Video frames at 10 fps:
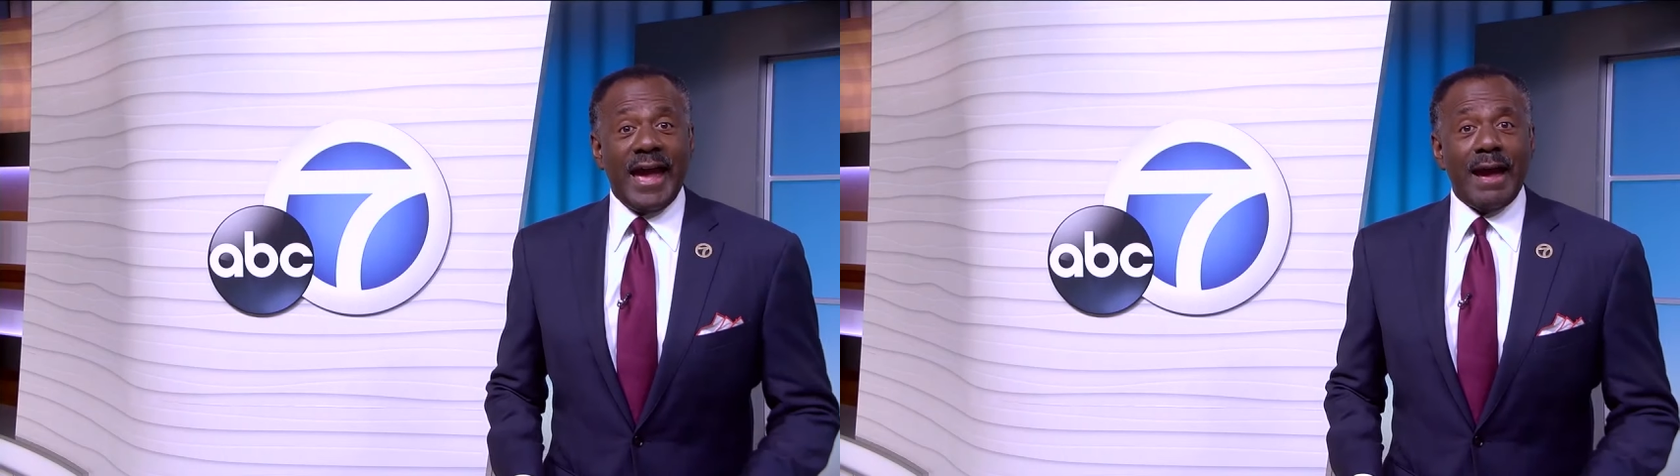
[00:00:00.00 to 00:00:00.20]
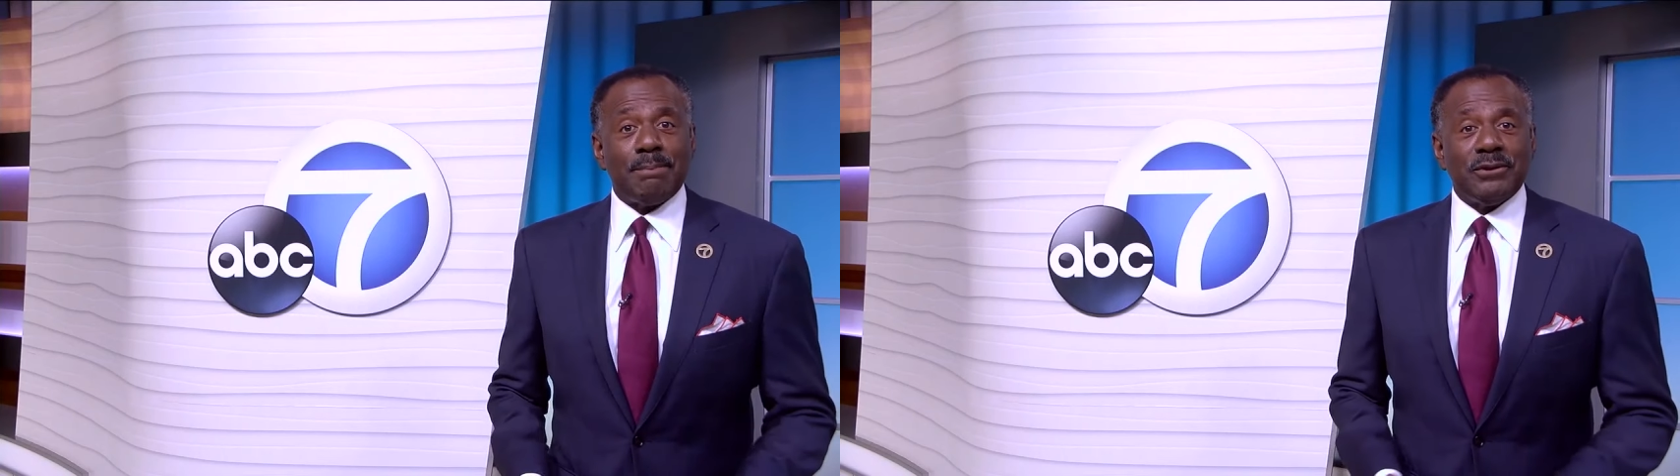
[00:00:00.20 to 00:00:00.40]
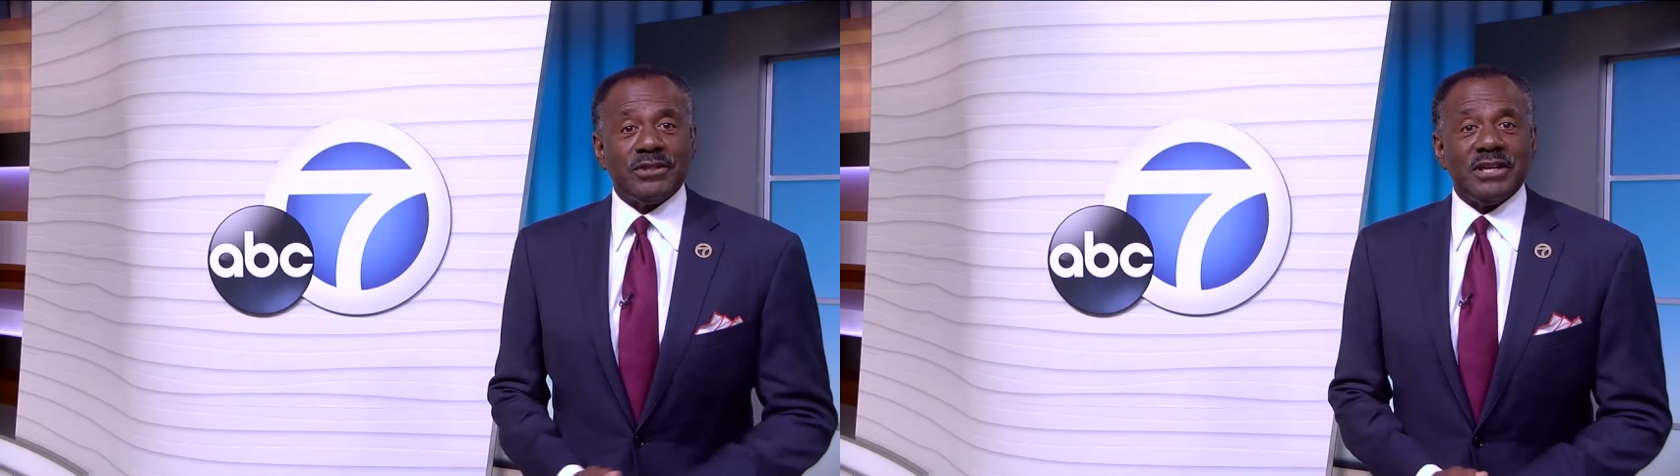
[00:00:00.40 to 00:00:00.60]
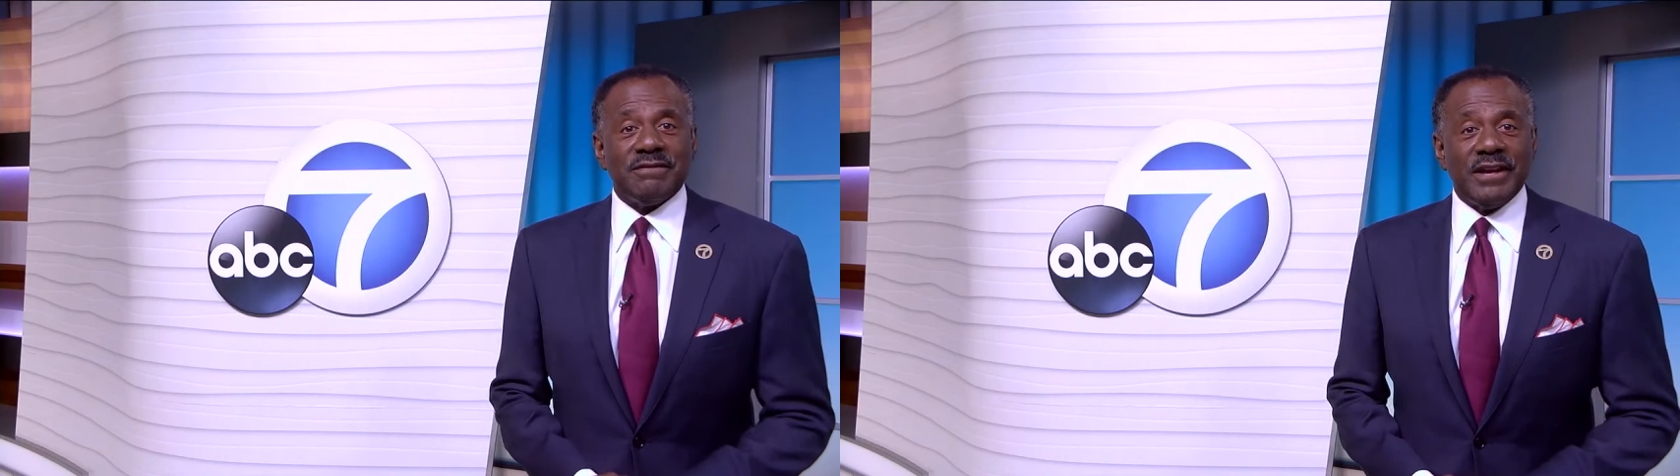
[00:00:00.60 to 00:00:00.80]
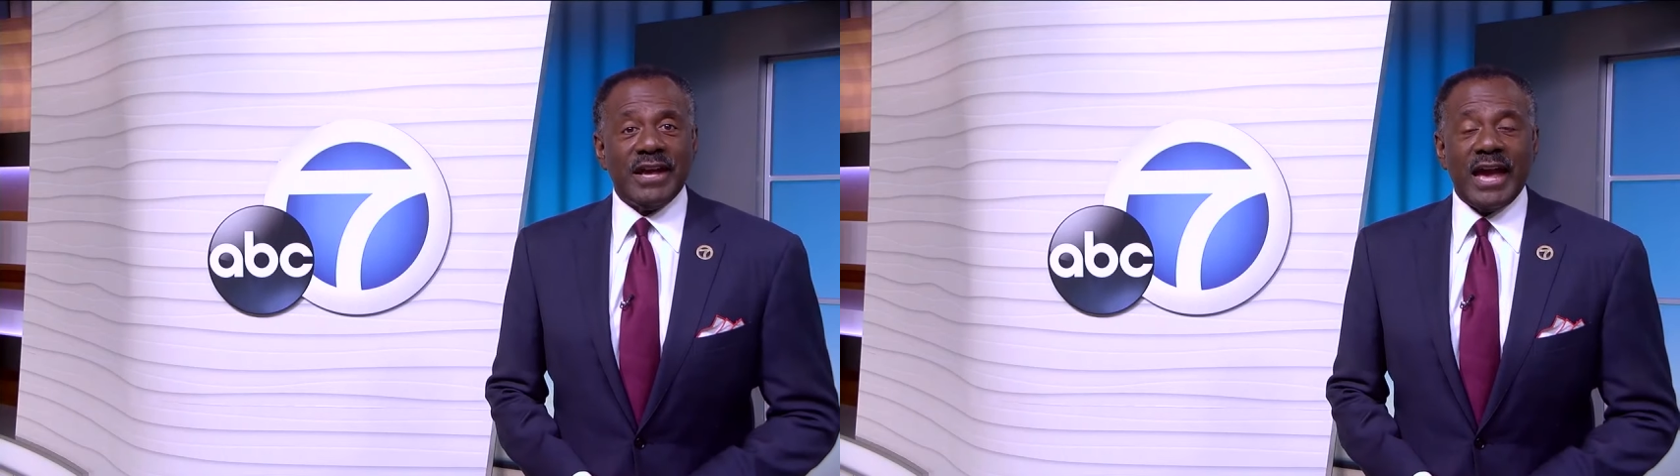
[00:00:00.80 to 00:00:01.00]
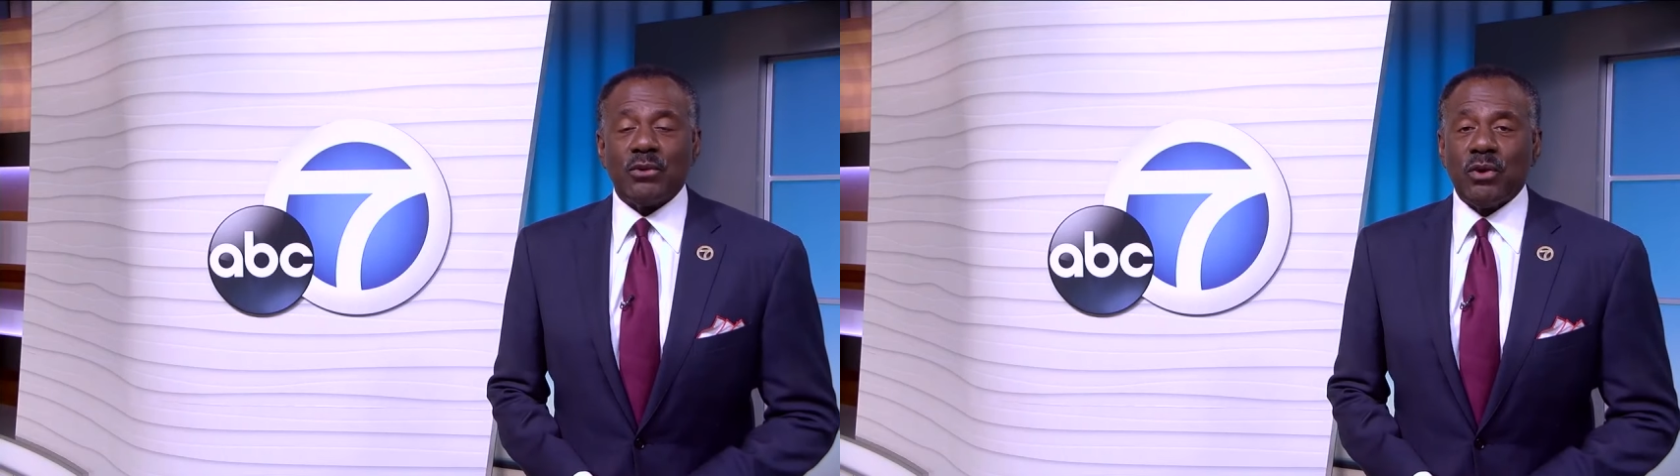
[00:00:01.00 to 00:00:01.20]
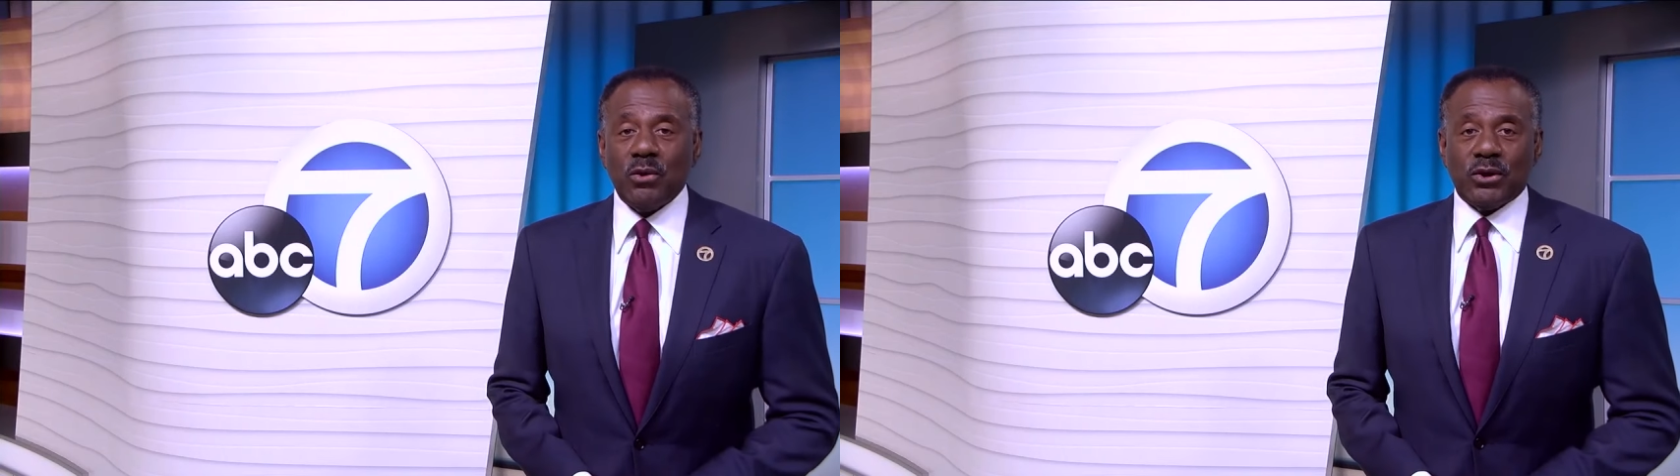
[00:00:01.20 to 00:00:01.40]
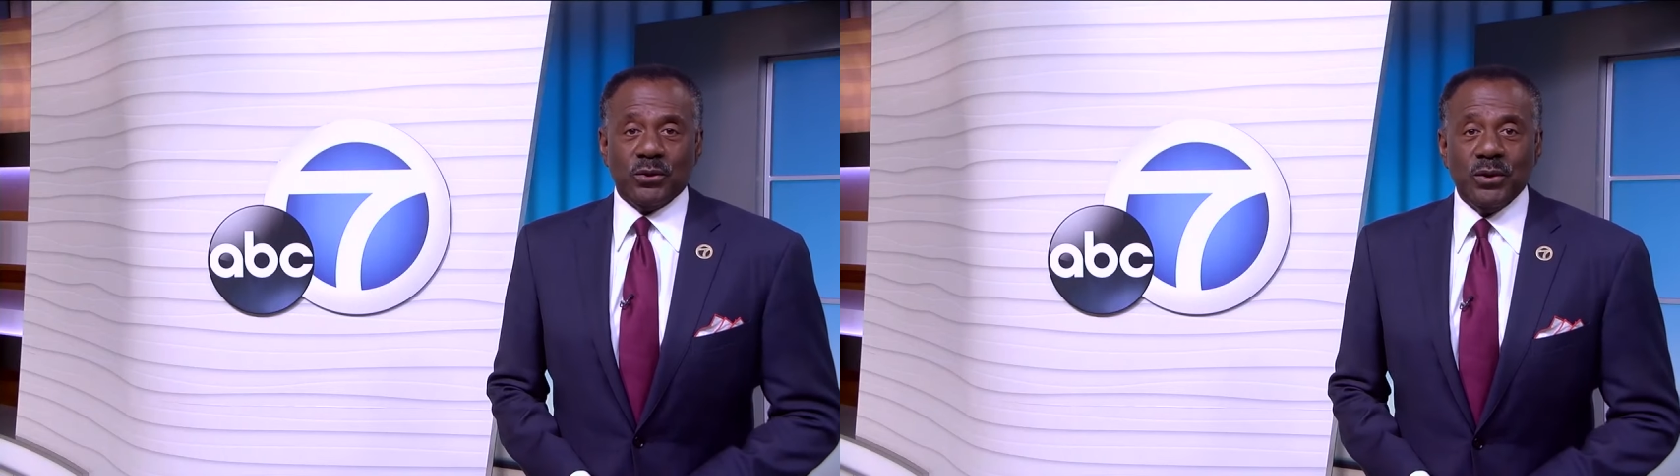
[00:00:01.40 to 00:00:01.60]
Apple TV, and
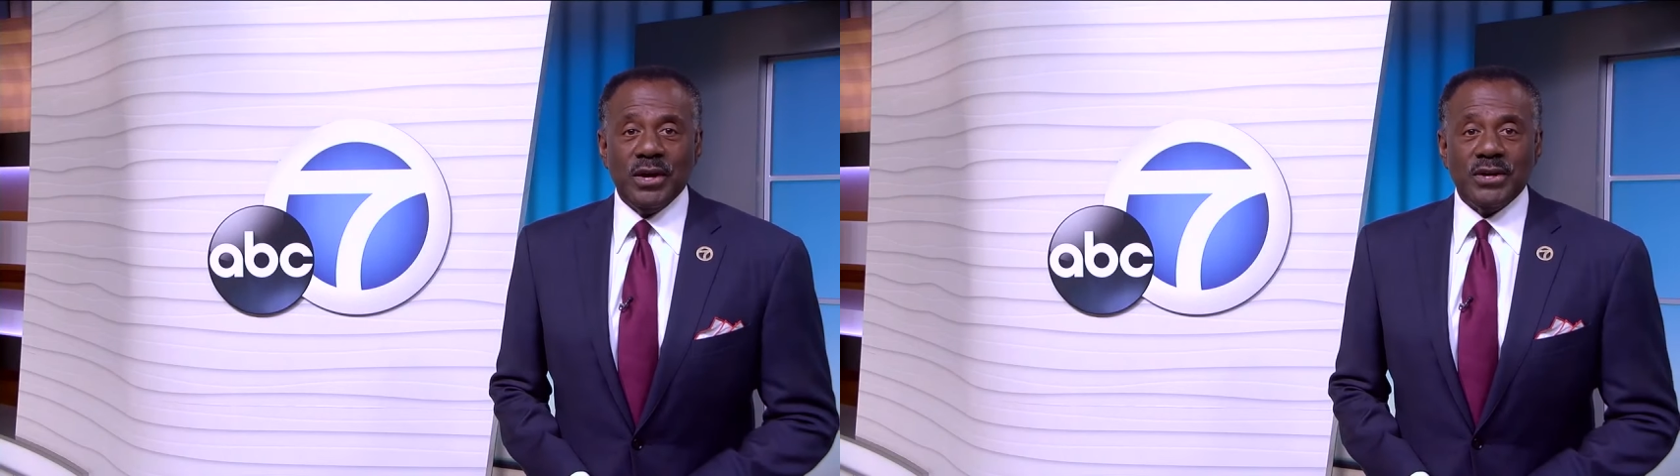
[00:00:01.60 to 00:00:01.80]
Roku